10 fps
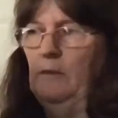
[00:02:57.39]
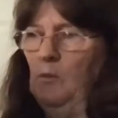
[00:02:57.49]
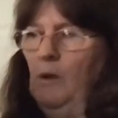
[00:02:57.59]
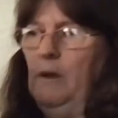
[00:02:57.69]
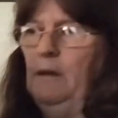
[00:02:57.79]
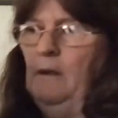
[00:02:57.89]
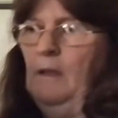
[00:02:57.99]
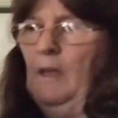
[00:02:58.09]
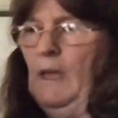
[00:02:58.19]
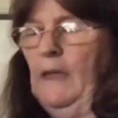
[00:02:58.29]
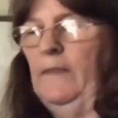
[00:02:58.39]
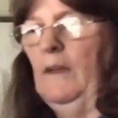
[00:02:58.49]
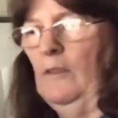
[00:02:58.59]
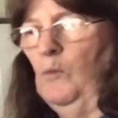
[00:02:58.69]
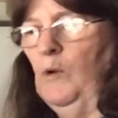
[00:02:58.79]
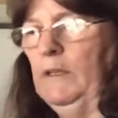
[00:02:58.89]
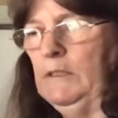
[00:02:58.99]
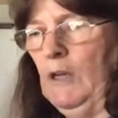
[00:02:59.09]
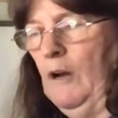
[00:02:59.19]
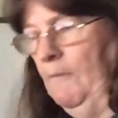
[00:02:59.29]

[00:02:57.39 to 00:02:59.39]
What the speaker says: one and the other ones off